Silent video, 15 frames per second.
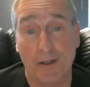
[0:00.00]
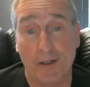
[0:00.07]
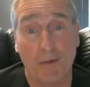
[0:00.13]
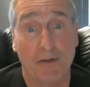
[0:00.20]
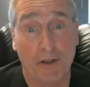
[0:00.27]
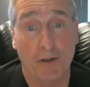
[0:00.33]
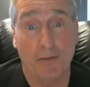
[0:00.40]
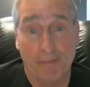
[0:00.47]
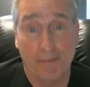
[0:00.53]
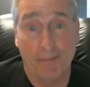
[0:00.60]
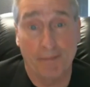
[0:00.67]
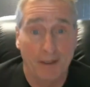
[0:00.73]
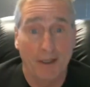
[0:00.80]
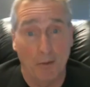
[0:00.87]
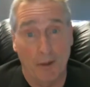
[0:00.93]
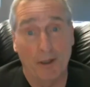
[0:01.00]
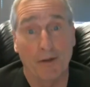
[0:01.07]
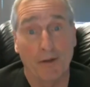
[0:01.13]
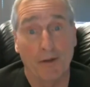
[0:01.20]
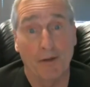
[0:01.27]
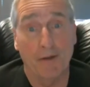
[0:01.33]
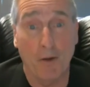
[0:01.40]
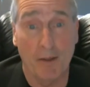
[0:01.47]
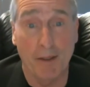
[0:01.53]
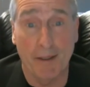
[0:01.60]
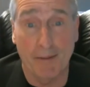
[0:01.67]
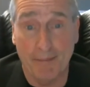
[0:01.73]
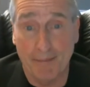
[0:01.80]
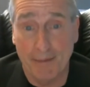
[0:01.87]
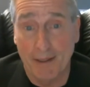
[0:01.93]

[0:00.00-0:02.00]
in revenue. We heard that quite a bit.